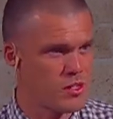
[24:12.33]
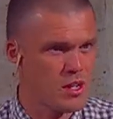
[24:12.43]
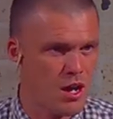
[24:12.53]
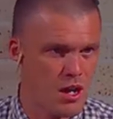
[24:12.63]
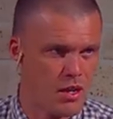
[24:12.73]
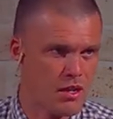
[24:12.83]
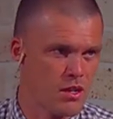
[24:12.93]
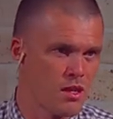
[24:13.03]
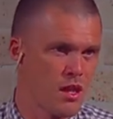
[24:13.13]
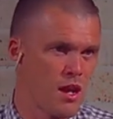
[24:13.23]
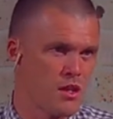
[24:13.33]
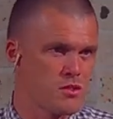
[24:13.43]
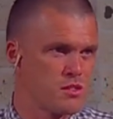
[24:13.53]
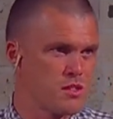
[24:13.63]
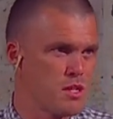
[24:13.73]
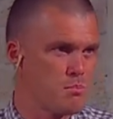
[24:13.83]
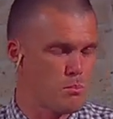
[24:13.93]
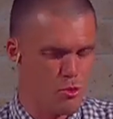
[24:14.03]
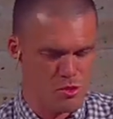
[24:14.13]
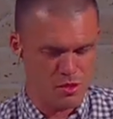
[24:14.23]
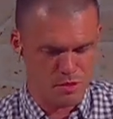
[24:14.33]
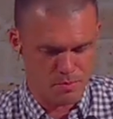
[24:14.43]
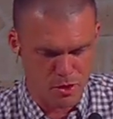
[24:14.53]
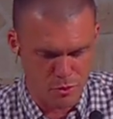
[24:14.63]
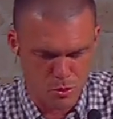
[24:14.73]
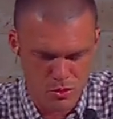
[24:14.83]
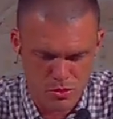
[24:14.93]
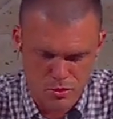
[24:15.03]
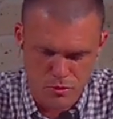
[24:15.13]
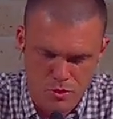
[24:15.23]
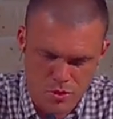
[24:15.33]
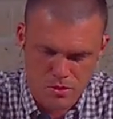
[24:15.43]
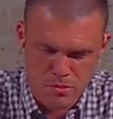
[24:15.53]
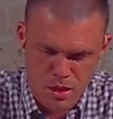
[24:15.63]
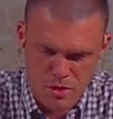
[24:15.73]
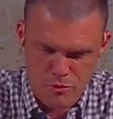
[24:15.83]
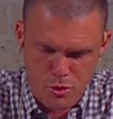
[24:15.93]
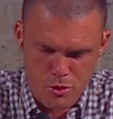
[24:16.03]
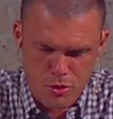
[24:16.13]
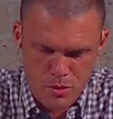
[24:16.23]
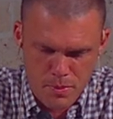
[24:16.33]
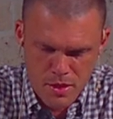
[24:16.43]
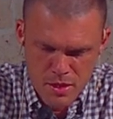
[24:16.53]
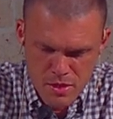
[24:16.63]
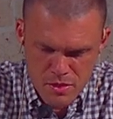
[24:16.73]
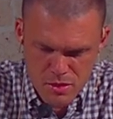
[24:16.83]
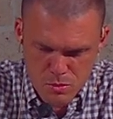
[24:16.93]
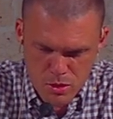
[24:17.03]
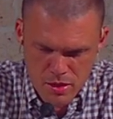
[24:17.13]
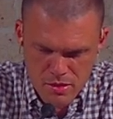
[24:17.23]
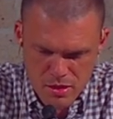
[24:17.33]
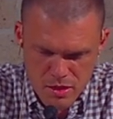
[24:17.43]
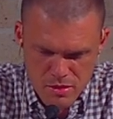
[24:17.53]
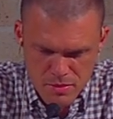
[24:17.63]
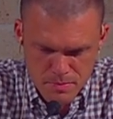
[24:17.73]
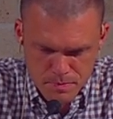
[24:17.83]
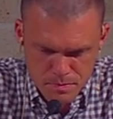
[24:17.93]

Dark Clouds, Deep Mercy, if you want to look for it, Mark Vrogop. This is what he says.